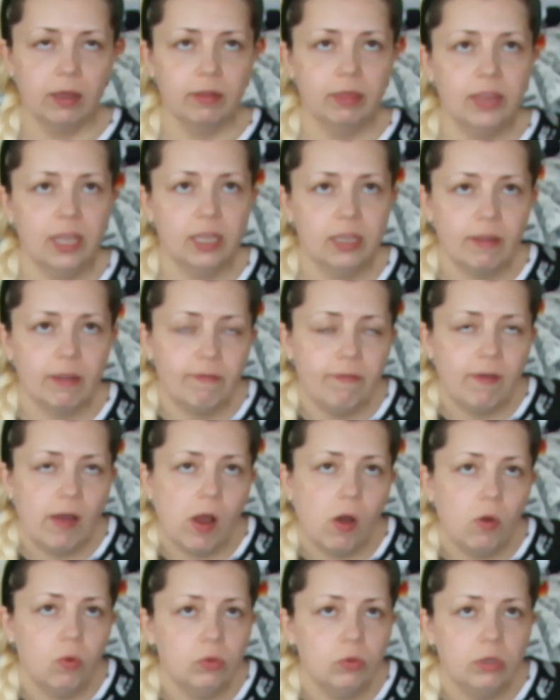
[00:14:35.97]
that I
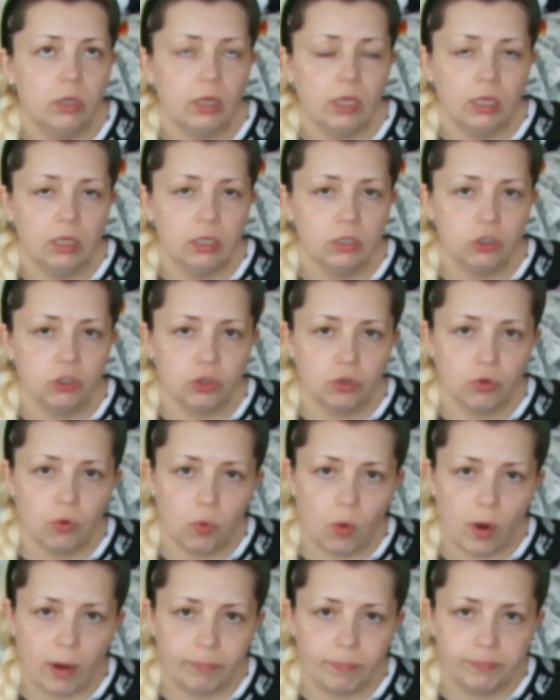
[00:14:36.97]
found in
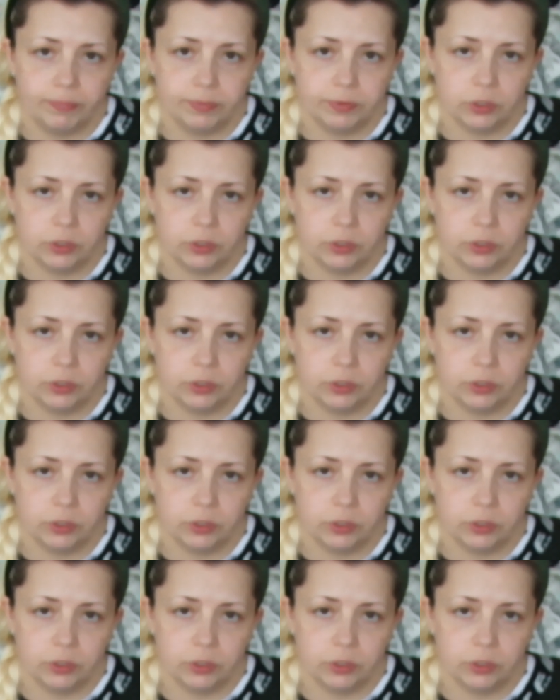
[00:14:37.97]
scrap